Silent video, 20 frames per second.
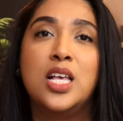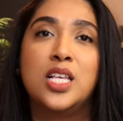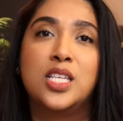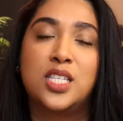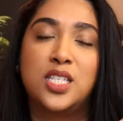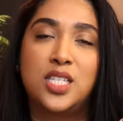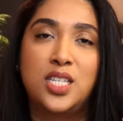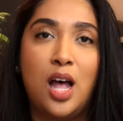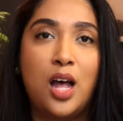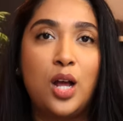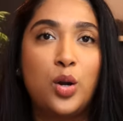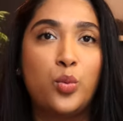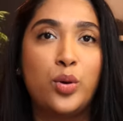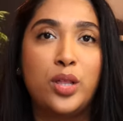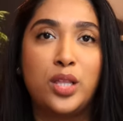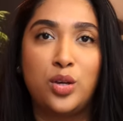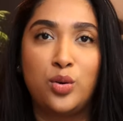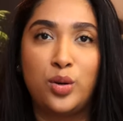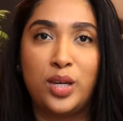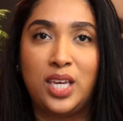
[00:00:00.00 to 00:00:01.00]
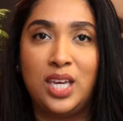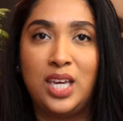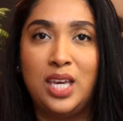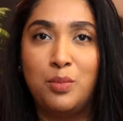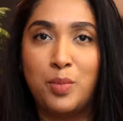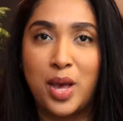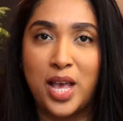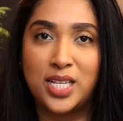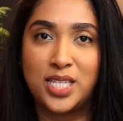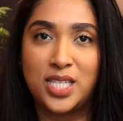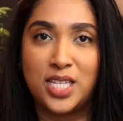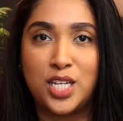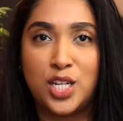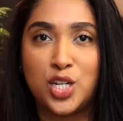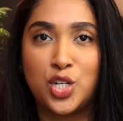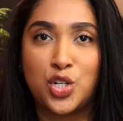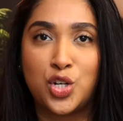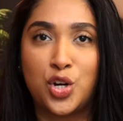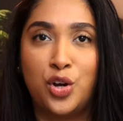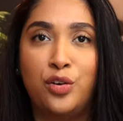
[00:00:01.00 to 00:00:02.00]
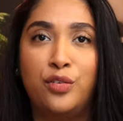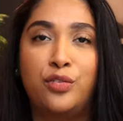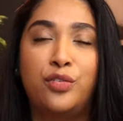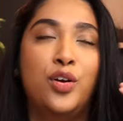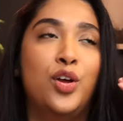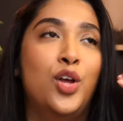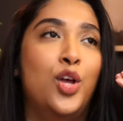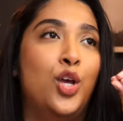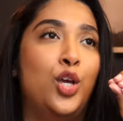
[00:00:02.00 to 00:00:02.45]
Start with your key message of